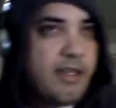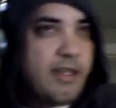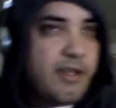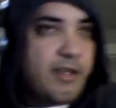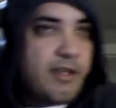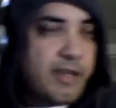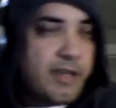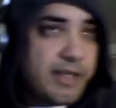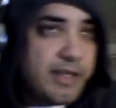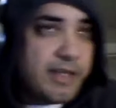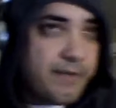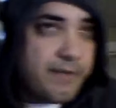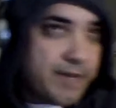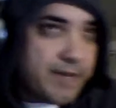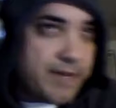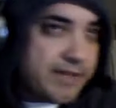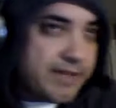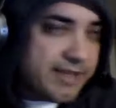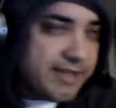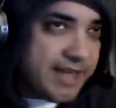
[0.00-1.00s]
you think that
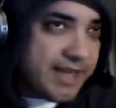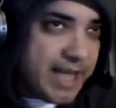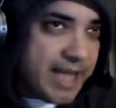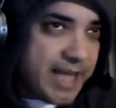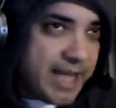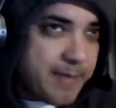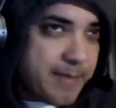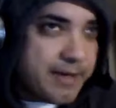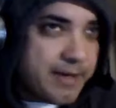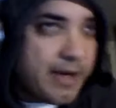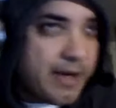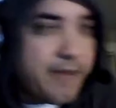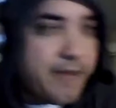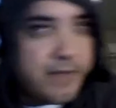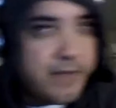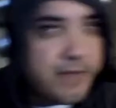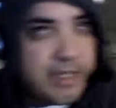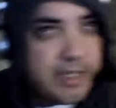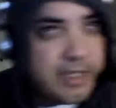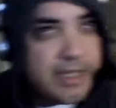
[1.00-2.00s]
fight's gonna happen? I, I
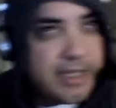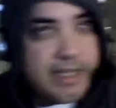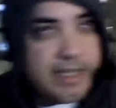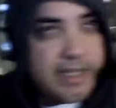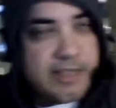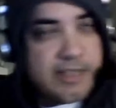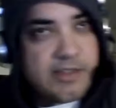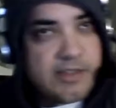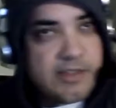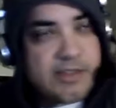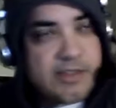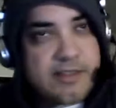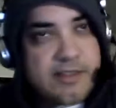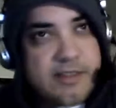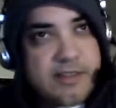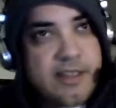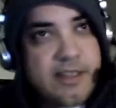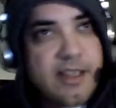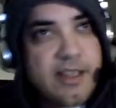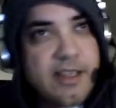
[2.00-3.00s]
feel like he's just